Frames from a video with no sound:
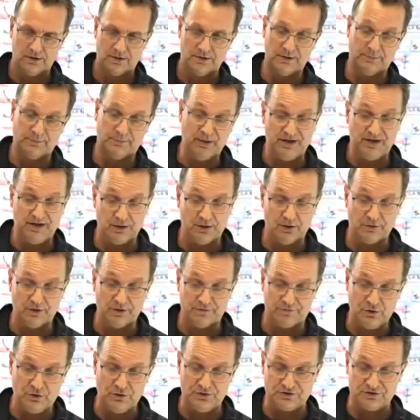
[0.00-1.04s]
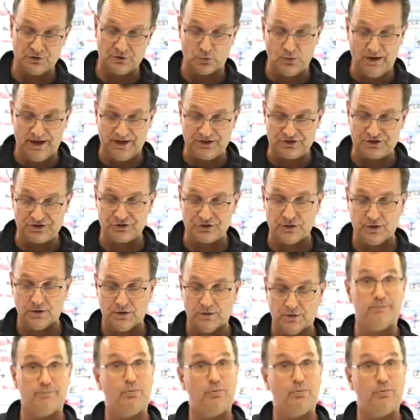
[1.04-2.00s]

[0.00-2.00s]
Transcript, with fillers: depending on their views, the rich, the